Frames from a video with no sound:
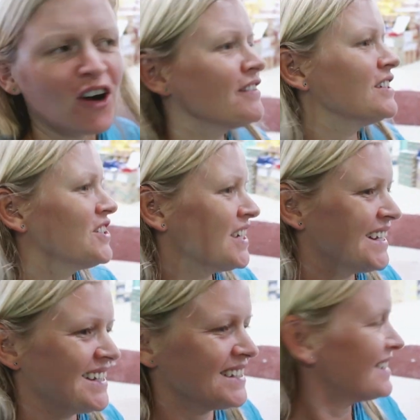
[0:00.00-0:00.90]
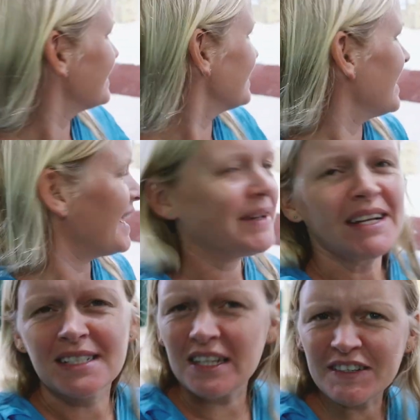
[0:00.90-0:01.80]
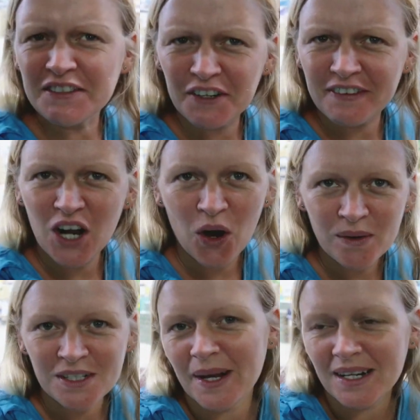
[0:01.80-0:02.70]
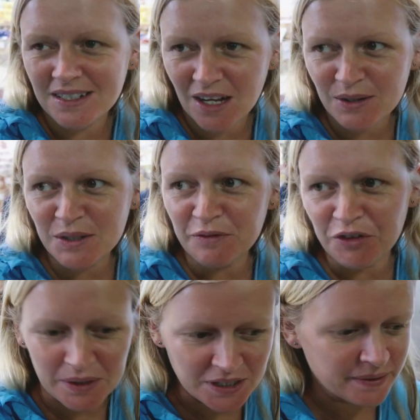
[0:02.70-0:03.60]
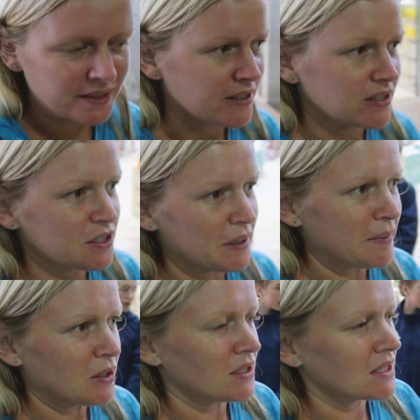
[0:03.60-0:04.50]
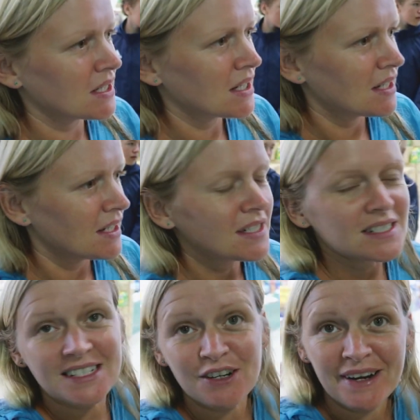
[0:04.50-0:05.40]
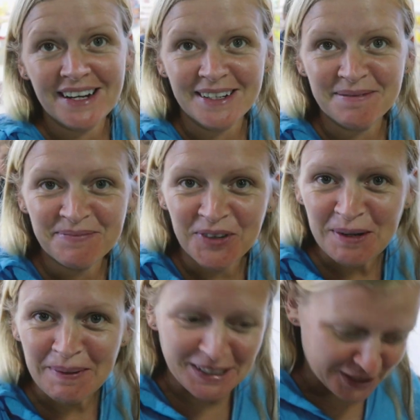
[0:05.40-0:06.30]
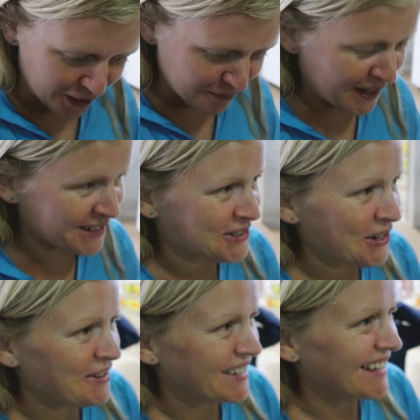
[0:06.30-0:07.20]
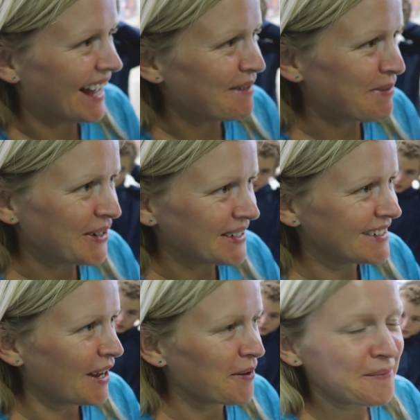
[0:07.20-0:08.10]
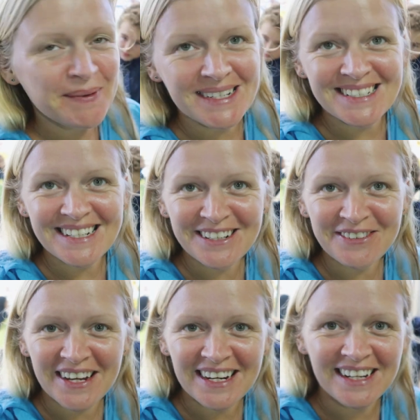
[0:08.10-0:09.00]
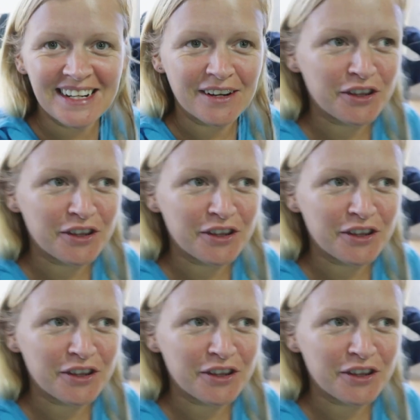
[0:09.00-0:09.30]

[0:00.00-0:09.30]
Oranges, apples, yeah. It's even sort of a cold as well, so some fruit are doing good. It's still raining, but it might stop whilst we're in there, but no, it's still raining